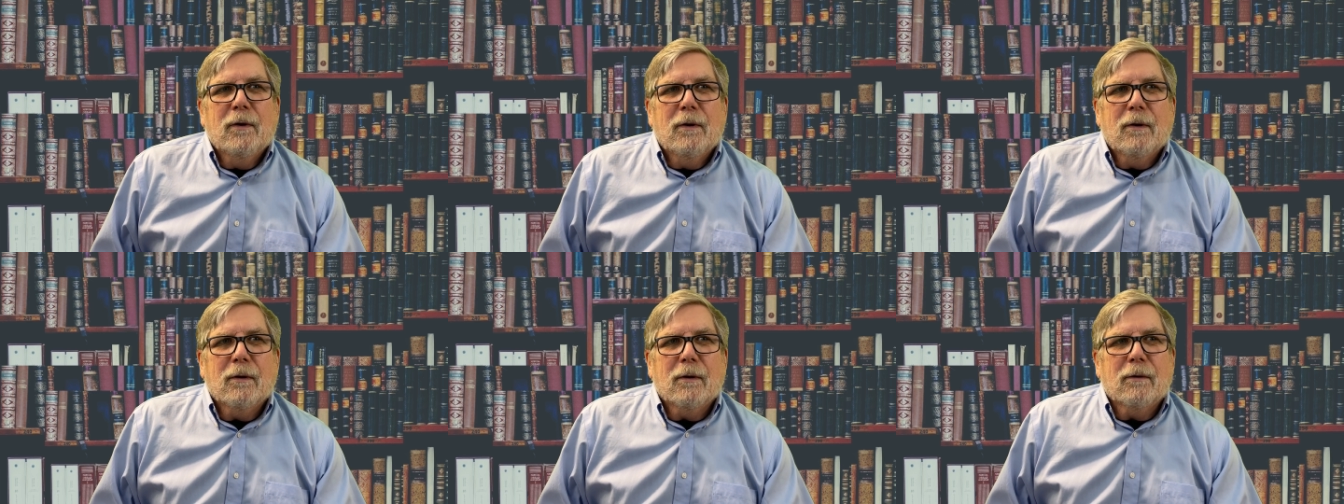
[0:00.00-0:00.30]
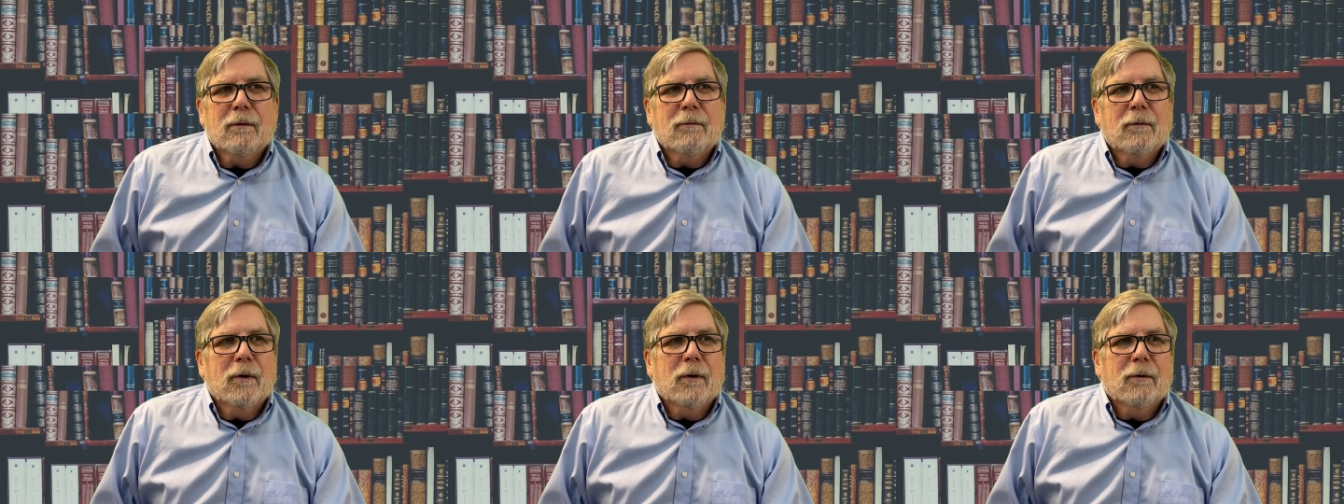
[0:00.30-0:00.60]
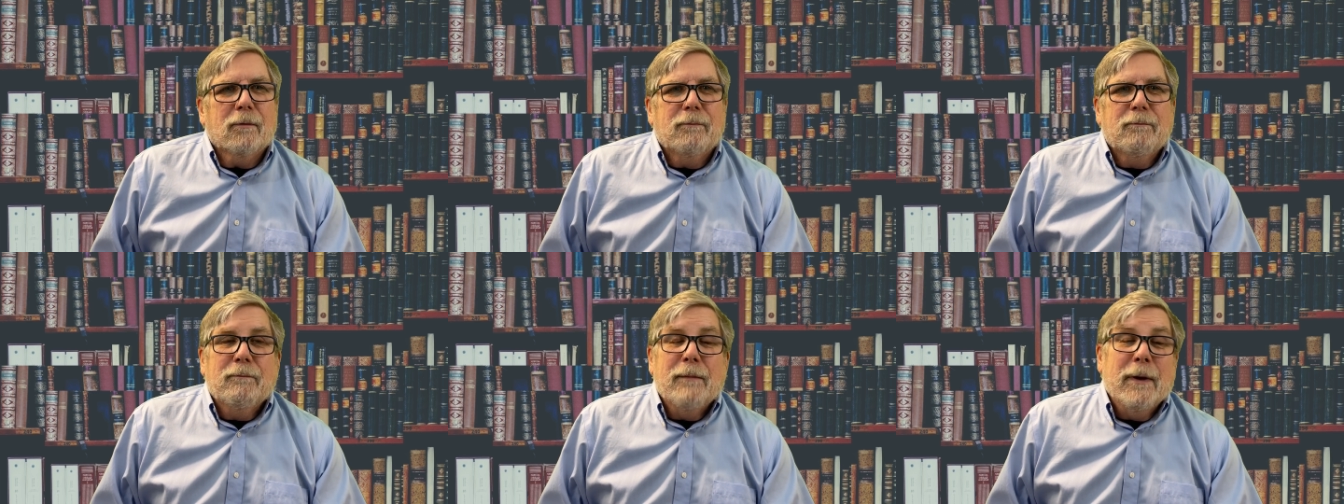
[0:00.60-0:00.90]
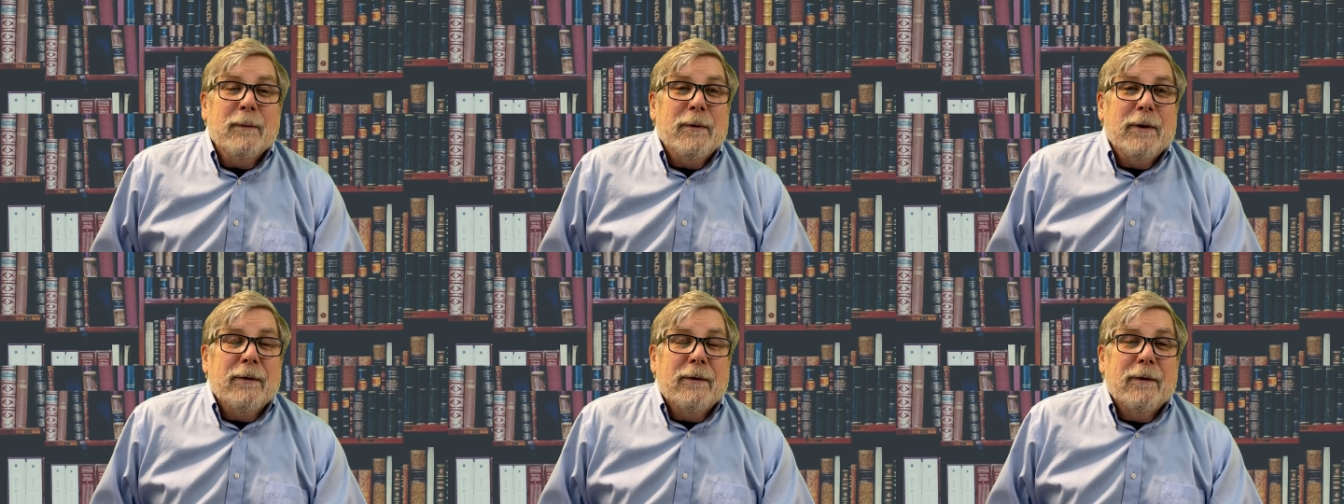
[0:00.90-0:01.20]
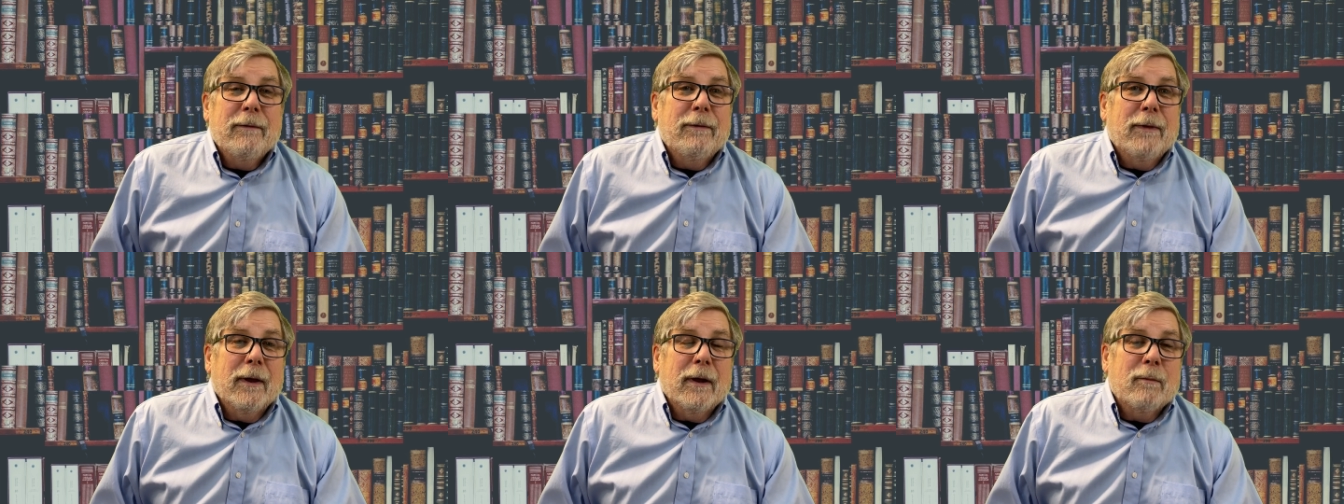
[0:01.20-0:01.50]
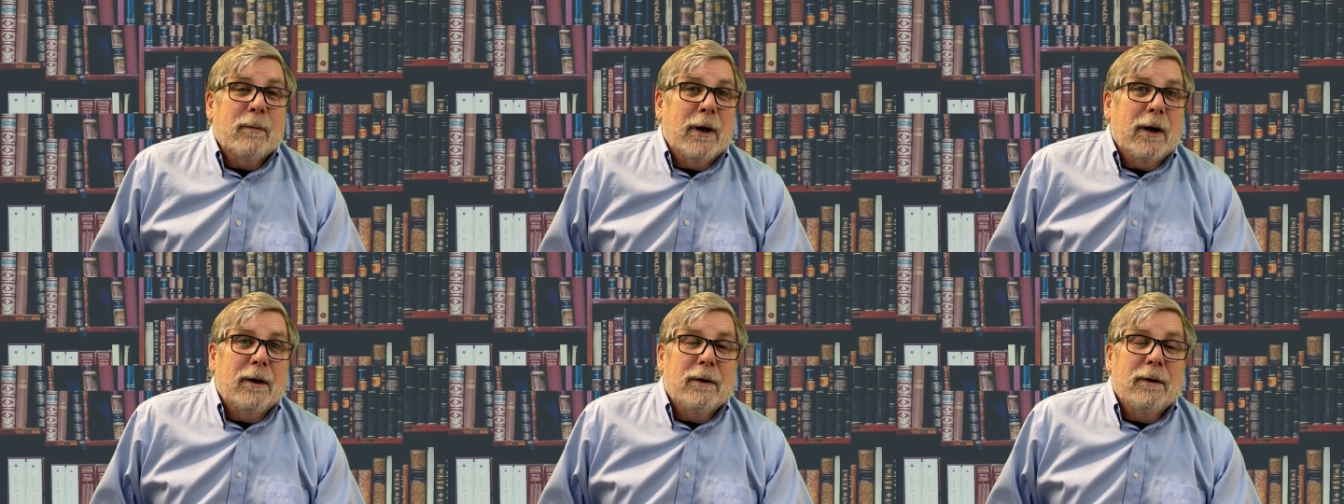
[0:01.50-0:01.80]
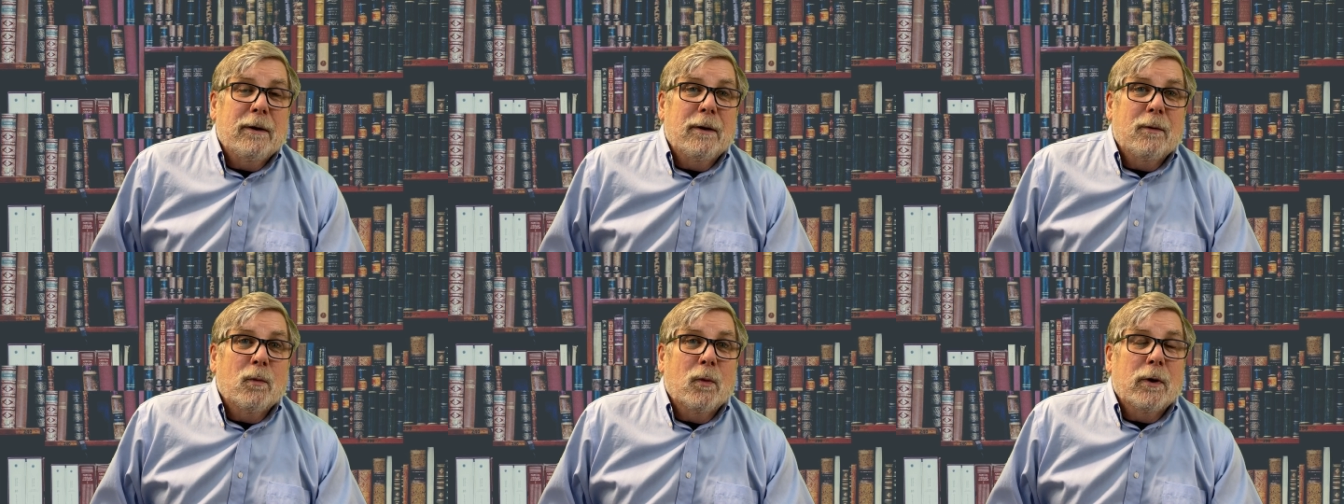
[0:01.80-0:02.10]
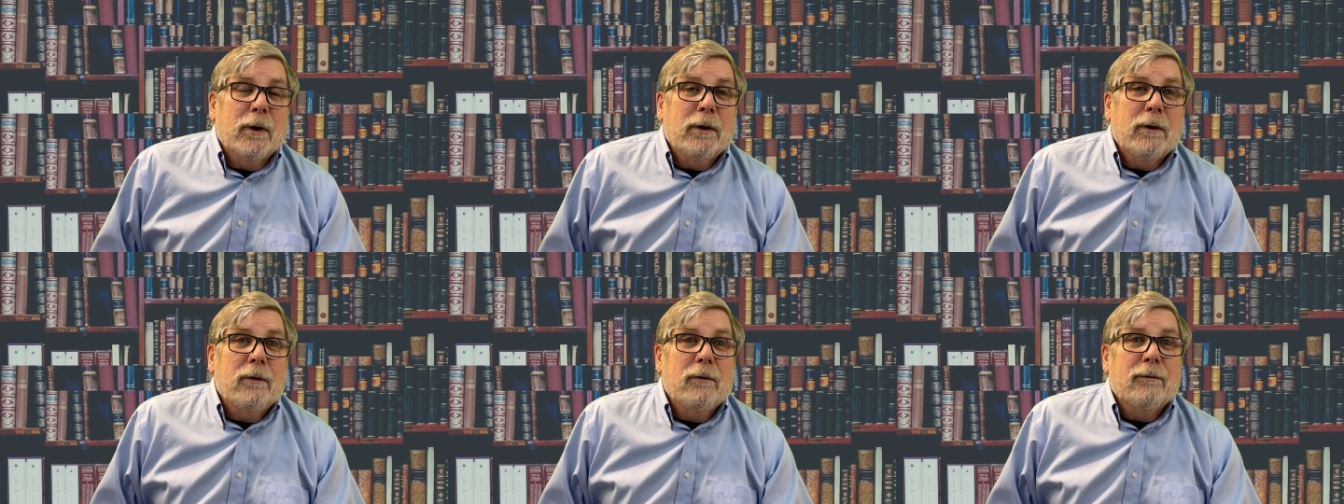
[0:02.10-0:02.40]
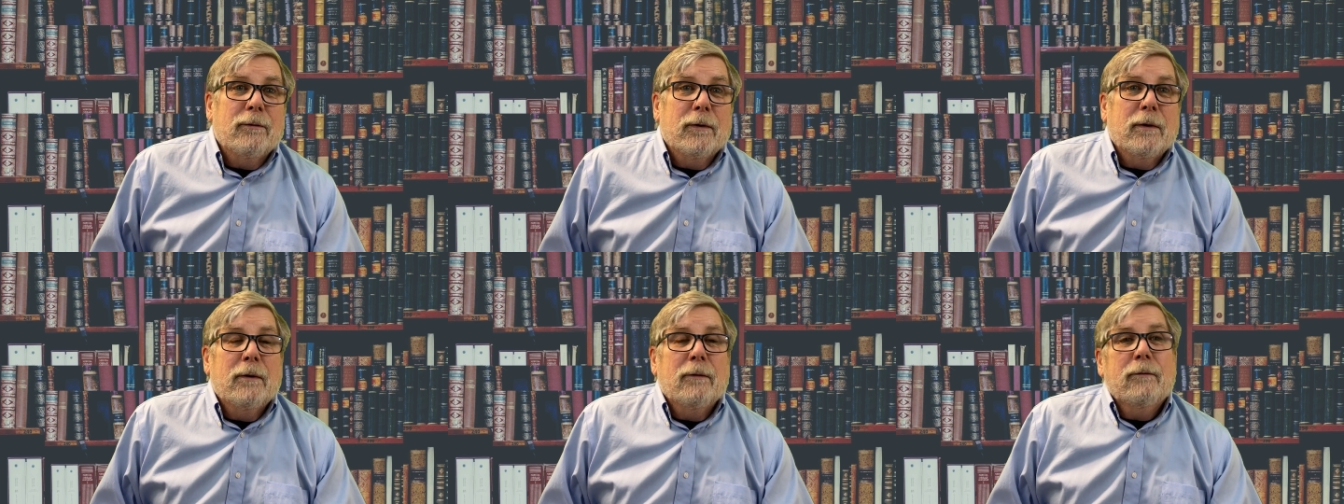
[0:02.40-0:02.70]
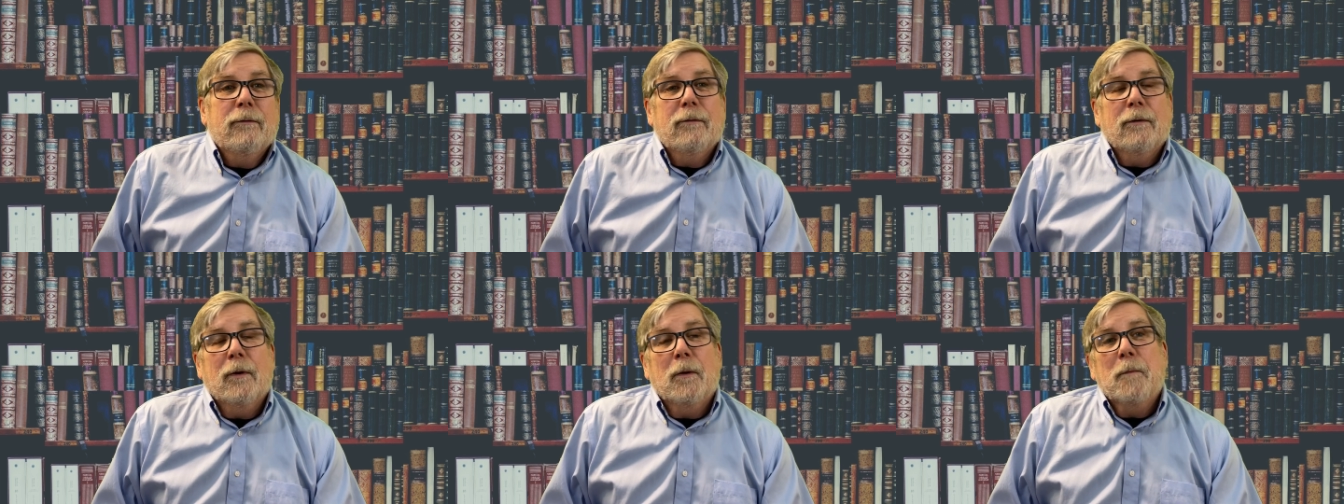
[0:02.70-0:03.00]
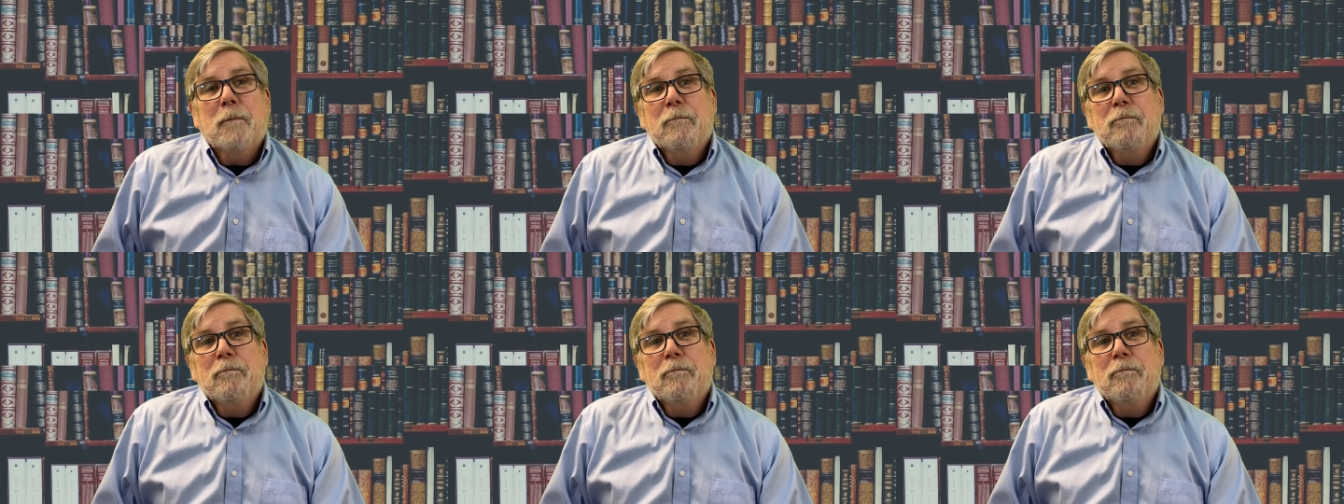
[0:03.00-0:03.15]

or, or maybe you did think about it and you didn't want to use it. So